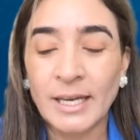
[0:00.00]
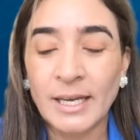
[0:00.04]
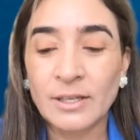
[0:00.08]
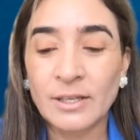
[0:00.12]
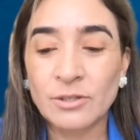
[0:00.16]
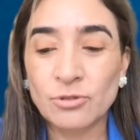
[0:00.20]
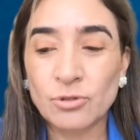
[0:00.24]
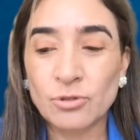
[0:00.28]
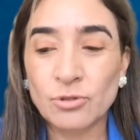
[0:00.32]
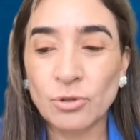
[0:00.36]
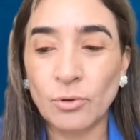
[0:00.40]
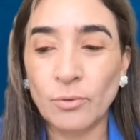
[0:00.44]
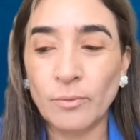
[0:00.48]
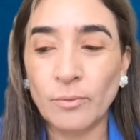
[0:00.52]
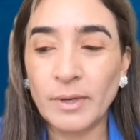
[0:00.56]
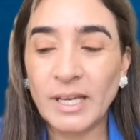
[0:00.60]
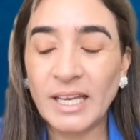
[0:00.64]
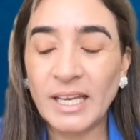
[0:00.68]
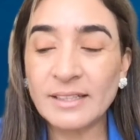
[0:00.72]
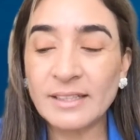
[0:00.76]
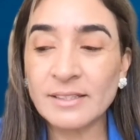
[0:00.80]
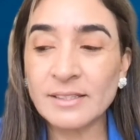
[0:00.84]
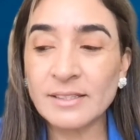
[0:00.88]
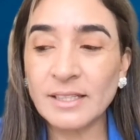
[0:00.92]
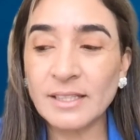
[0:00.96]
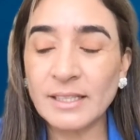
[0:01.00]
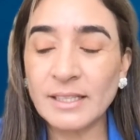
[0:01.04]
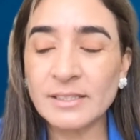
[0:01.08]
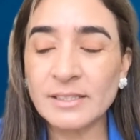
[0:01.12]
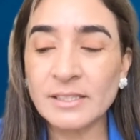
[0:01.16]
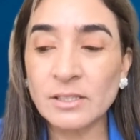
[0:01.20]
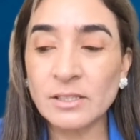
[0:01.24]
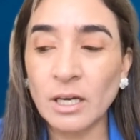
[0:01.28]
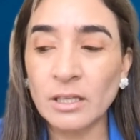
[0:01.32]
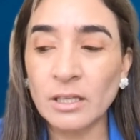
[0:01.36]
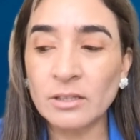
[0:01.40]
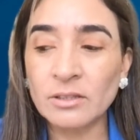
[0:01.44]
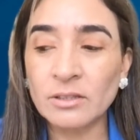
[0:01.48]
So it's
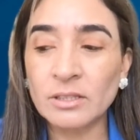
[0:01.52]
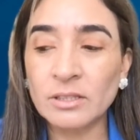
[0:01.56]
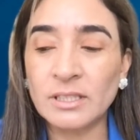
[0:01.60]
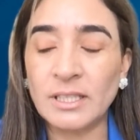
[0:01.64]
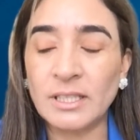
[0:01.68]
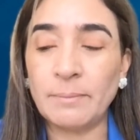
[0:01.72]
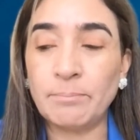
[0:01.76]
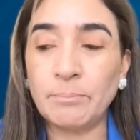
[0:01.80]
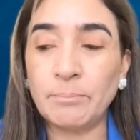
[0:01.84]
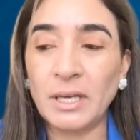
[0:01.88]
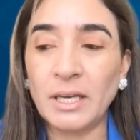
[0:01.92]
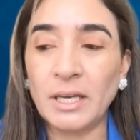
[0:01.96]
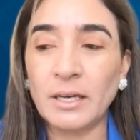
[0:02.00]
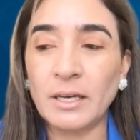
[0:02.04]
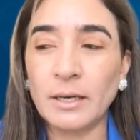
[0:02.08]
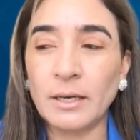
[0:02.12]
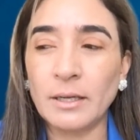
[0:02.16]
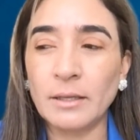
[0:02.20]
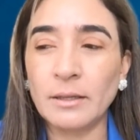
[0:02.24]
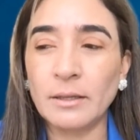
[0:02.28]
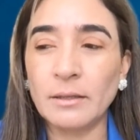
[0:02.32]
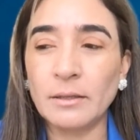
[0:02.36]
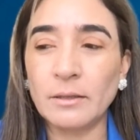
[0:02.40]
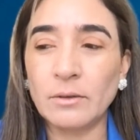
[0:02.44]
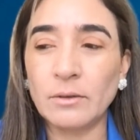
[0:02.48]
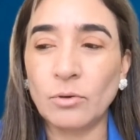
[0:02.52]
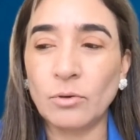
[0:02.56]
not typical,